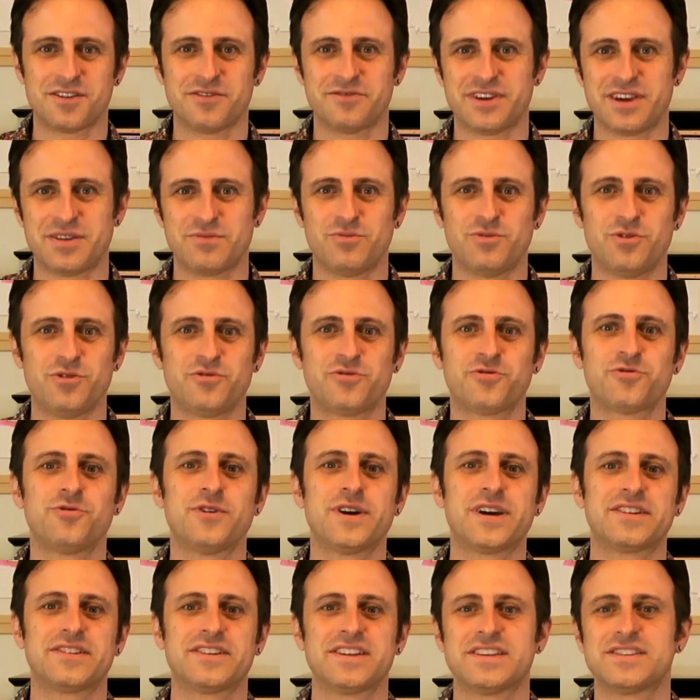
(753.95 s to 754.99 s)
of it and move
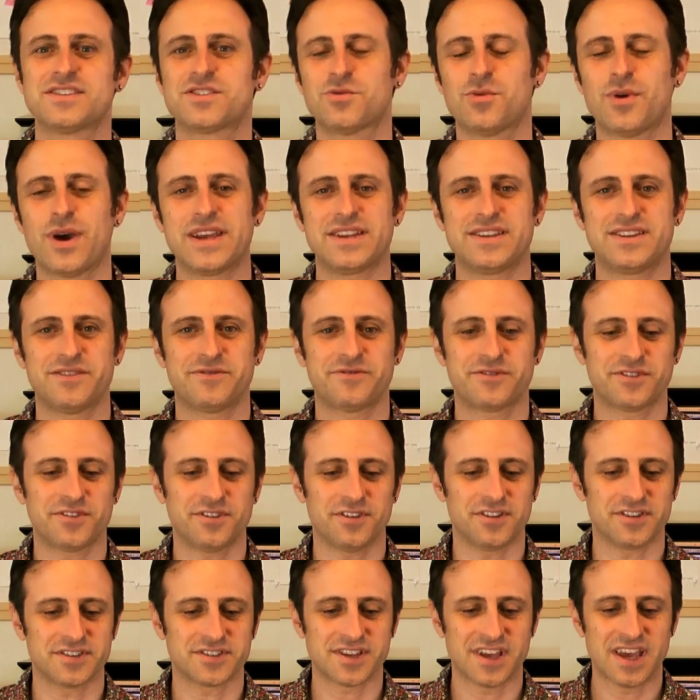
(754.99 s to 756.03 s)
quickly is quite
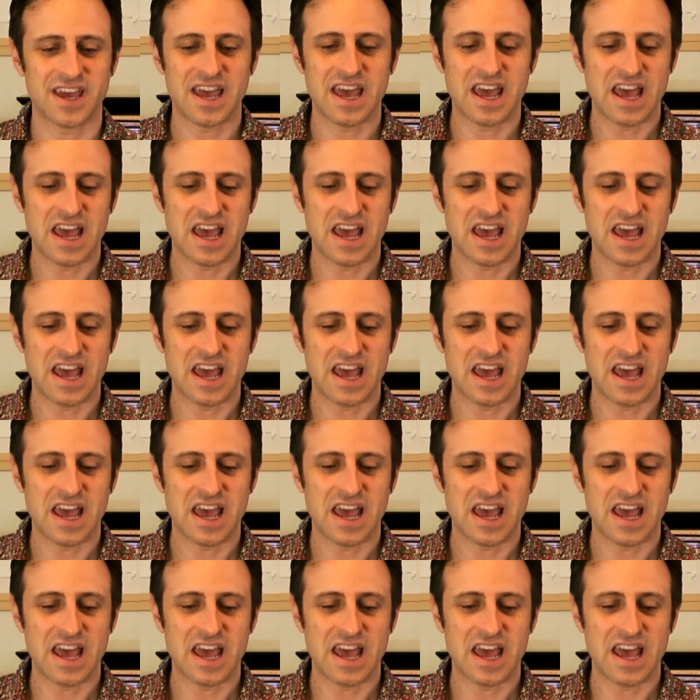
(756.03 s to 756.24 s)
difficult.